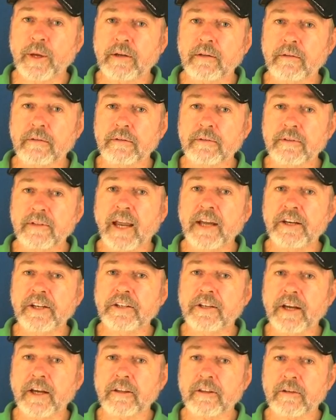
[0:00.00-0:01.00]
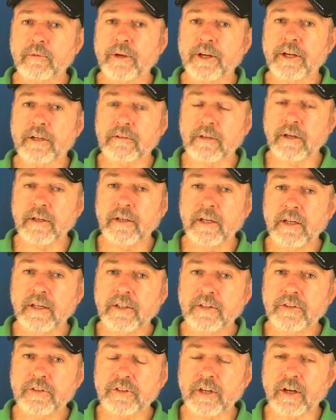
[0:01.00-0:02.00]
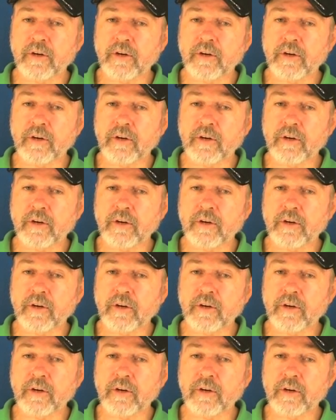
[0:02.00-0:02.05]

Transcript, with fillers: Bullwinkle any day of the week, right?